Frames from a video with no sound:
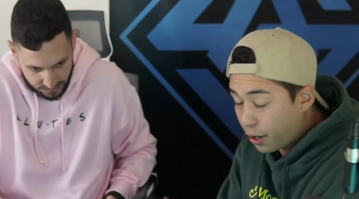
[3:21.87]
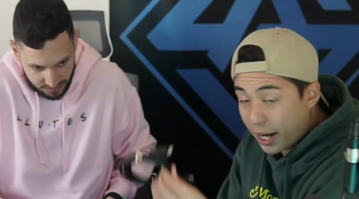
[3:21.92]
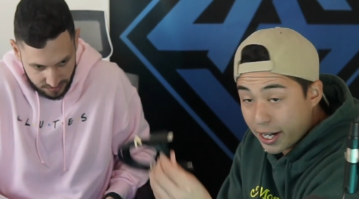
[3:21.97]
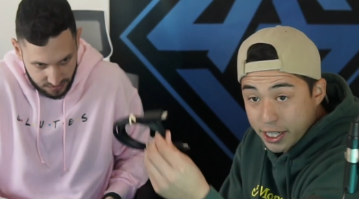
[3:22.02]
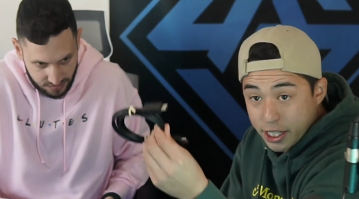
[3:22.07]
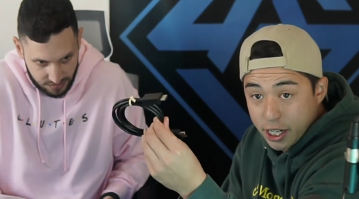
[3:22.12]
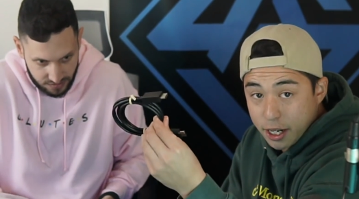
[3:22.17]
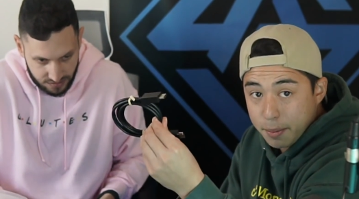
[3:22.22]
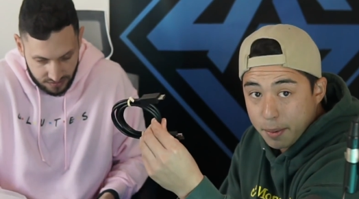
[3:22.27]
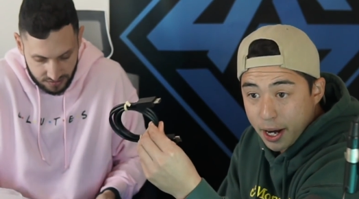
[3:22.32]

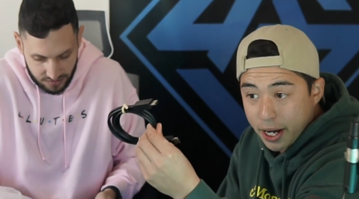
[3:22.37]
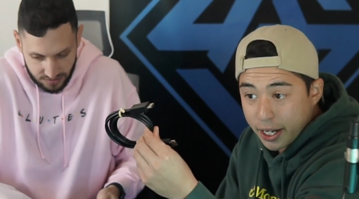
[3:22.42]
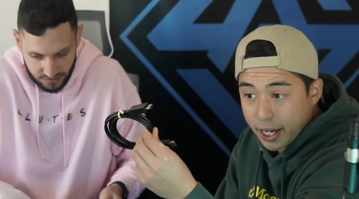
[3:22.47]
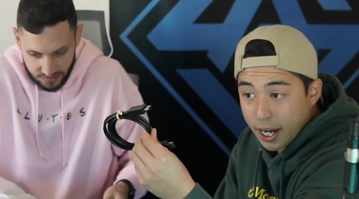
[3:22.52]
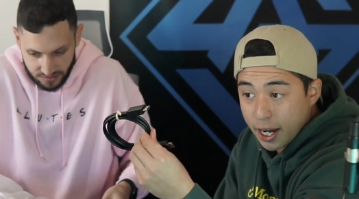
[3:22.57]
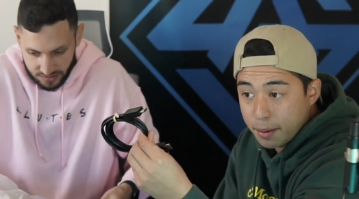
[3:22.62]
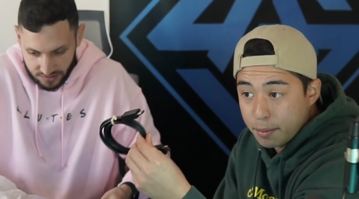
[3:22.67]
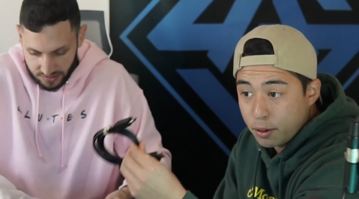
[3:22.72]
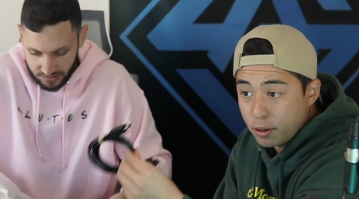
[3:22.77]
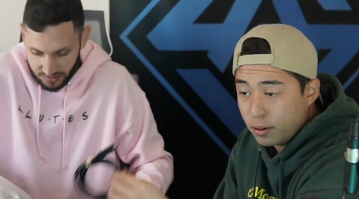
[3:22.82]
Speaker 1: HDMI
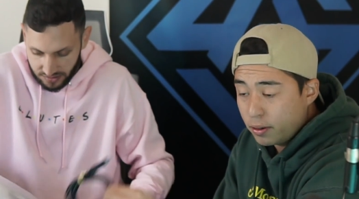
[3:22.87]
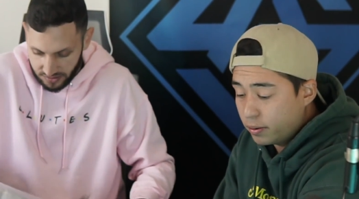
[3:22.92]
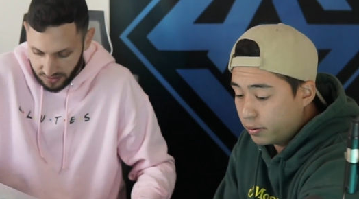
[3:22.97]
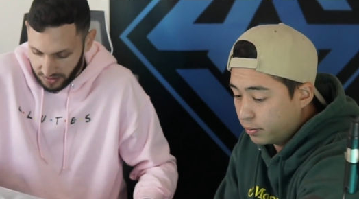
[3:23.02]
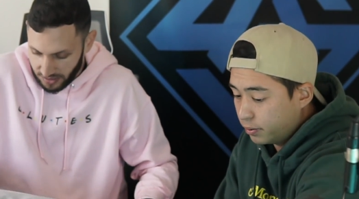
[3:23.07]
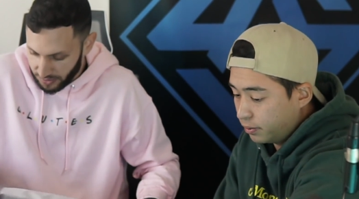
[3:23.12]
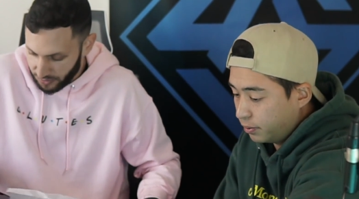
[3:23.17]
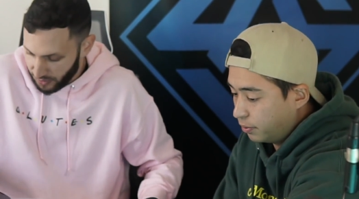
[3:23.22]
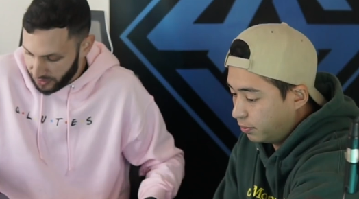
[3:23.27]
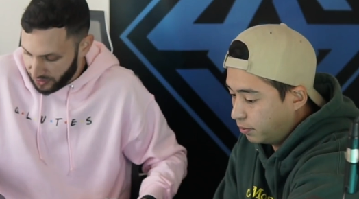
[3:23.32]
cable.
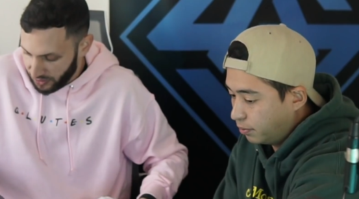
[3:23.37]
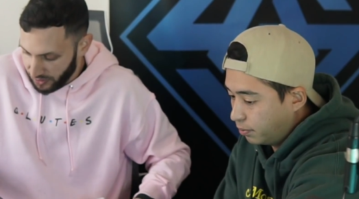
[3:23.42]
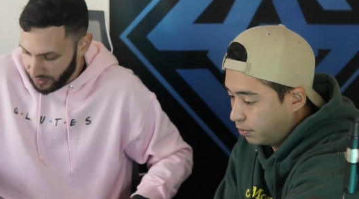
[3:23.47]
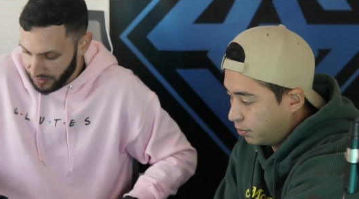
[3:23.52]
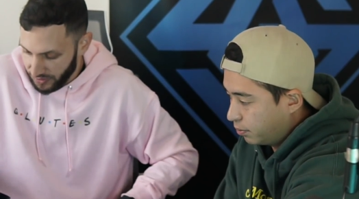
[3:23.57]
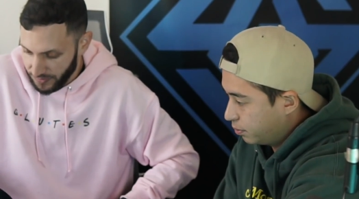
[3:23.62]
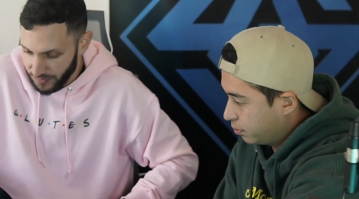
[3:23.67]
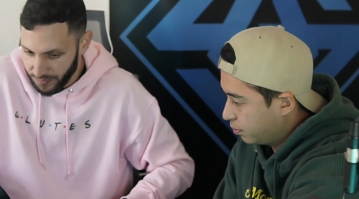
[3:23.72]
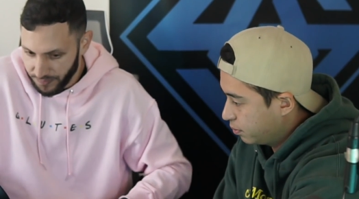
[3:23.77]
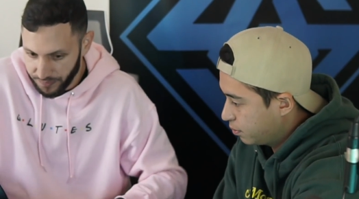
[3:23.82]
Couple two of
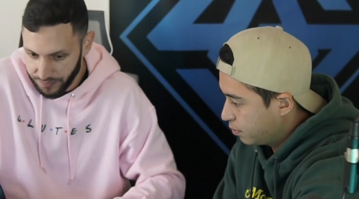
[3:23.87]
them?